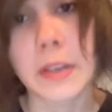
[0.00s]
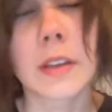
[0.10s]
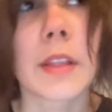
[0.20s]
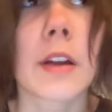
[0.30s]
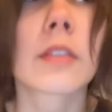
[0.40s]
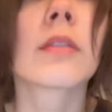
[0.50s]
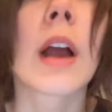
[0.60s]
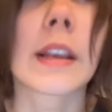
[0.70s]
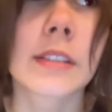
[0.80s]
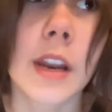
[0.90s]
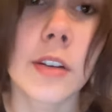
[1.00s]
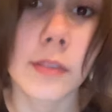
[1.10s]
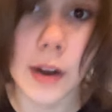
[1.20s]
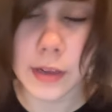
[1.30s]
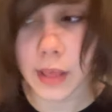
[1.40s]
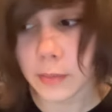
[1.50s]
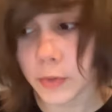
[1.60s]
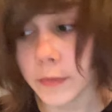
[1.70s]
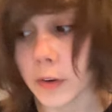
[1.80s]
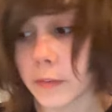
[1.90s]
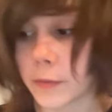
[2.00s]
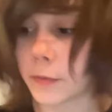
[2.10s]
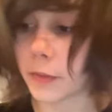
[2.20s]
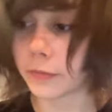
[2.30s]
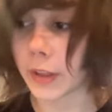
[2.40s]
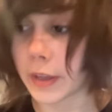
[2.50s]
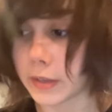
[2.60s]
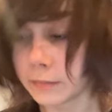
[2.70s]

making that. I started writing that movie review for The Fly,